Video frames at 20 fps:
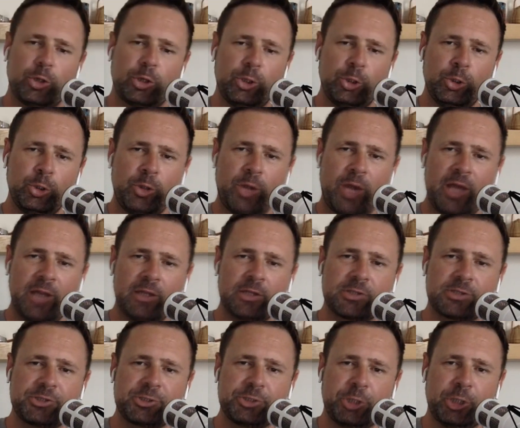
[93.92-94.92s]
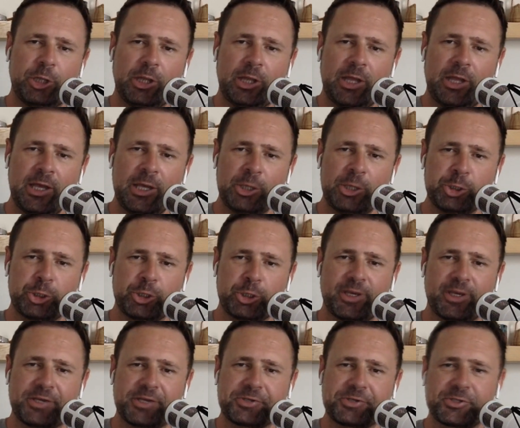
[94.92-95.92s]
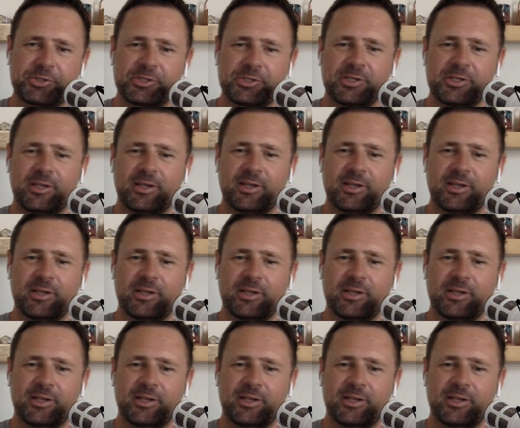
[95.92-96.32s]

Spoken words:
Ooh, that looks delicious.